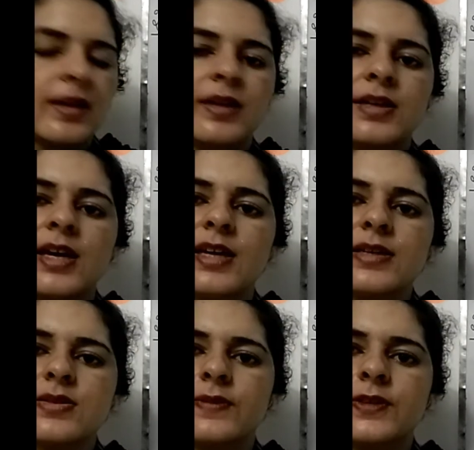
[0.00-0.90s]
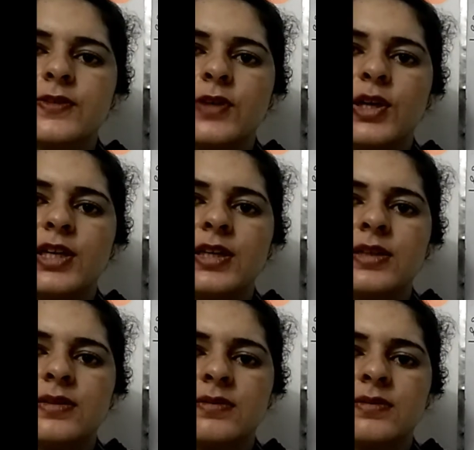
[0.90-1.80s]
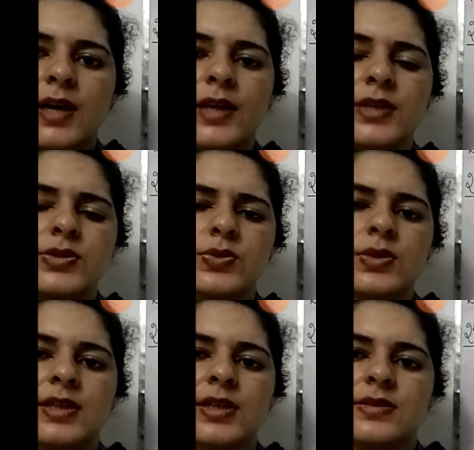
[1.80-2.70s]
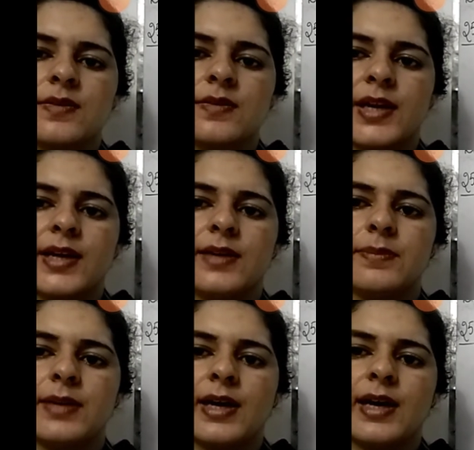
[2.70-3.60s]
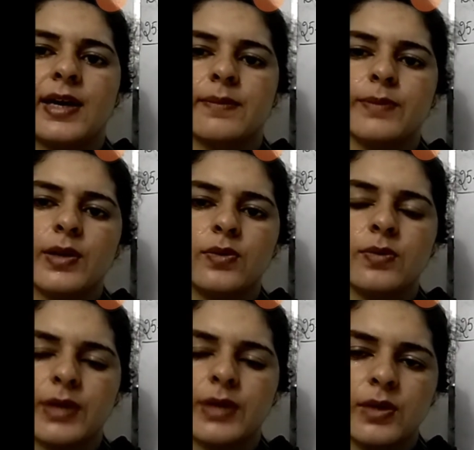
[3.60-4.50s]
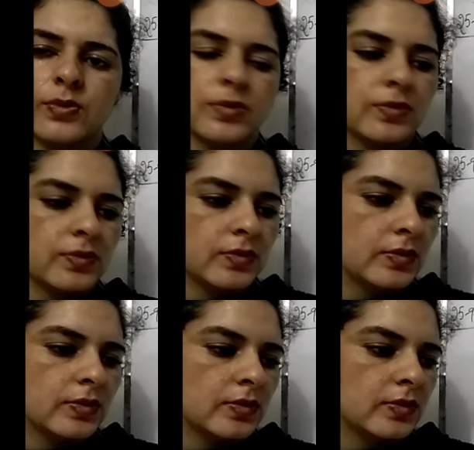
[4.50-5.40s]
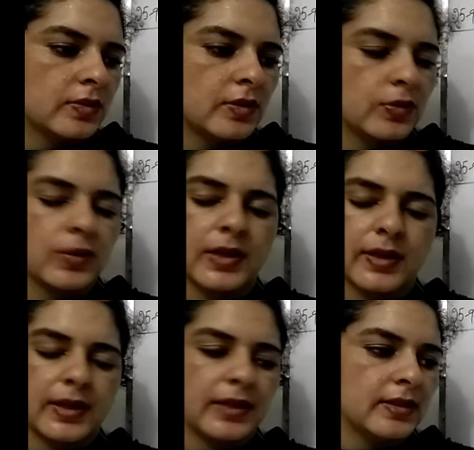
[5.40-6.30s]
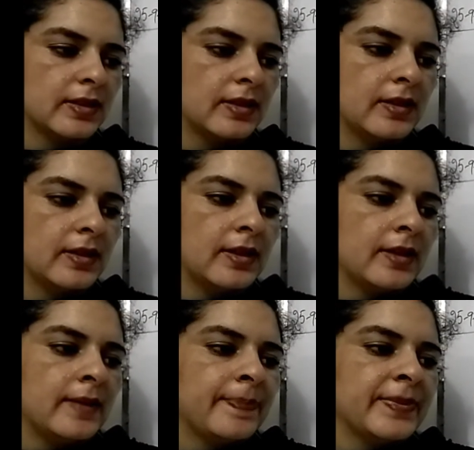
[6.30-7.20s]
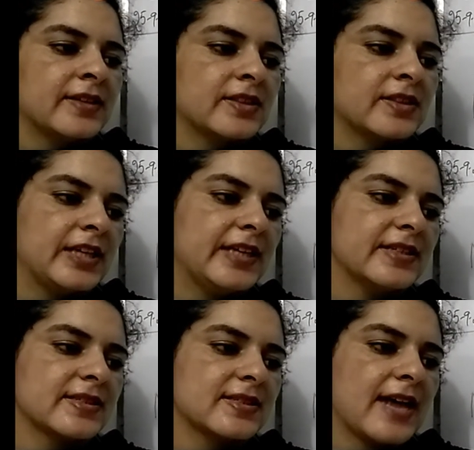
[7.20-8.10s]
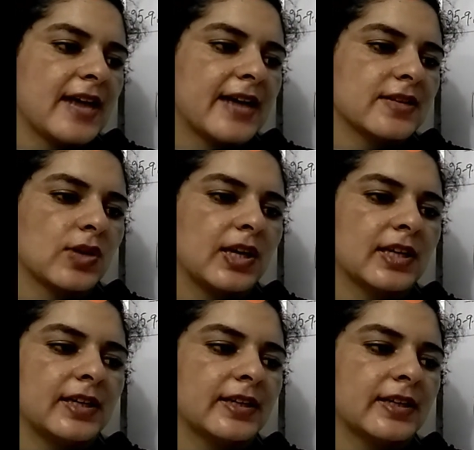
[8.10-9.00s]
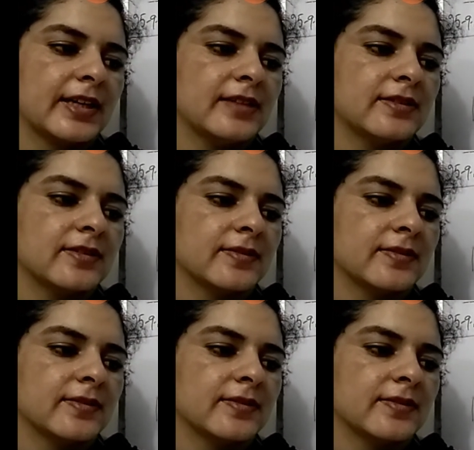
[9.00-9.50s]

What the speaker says: Colors of the soil, any two colors, red, black, blue, brown, you can write. Things that soil contains.